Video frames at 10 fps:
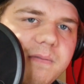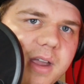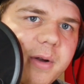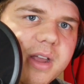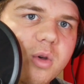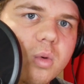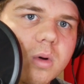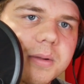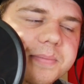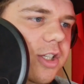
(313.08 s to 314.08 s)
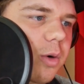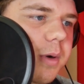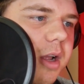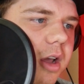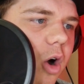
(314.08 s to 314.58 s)
Very cool. So
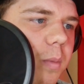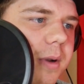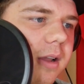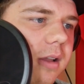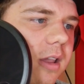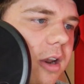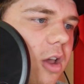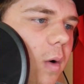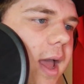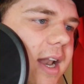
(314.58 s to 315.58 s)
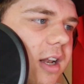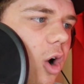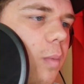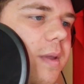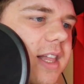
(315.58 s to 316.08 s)
we're gonna open it, gonna go ahead and
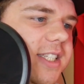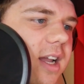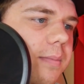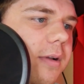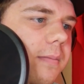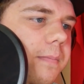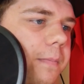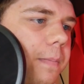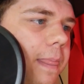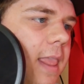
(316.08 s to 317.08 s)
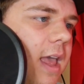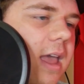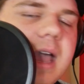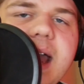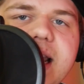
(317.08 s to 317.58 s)
open this up.
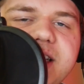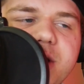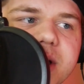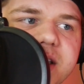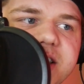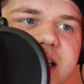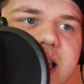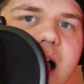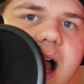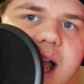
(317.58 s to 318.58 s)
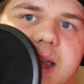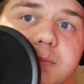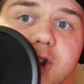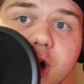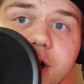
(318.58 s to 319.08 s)
And as you can see, I
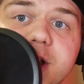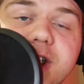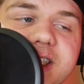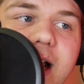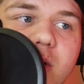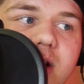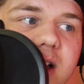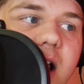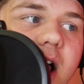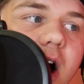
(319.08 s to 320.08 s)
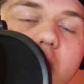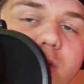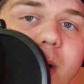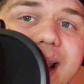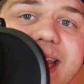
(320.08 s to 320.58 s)
am starting to sound
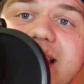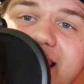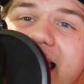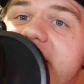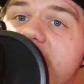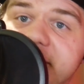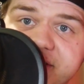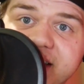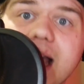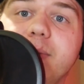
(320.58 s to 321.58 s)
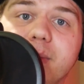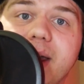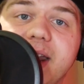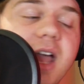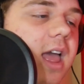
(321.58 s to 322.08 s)
already like a
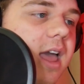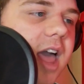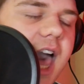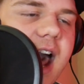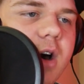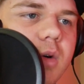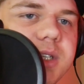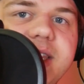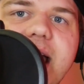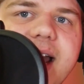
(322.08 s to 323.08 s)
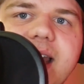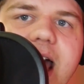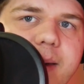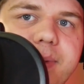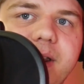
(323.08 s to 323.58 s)
Cyberman. How did that
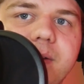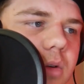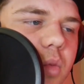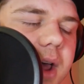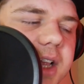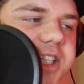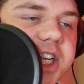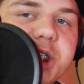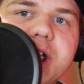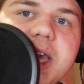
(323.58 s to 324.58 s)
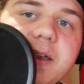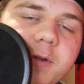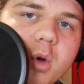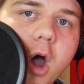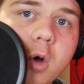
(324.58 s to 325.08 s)
happen? Well, essentially,
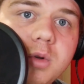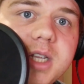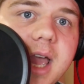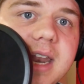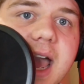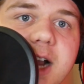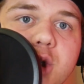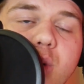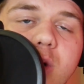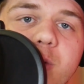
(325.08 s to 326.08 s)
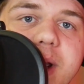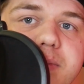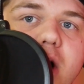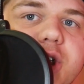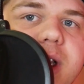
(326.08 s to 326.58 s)
if you owned an actual
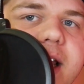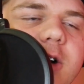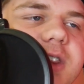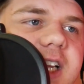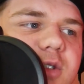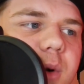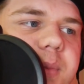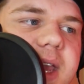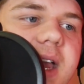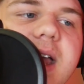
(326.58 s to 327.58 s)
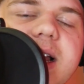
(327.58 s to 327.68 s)
ring modulator, these would be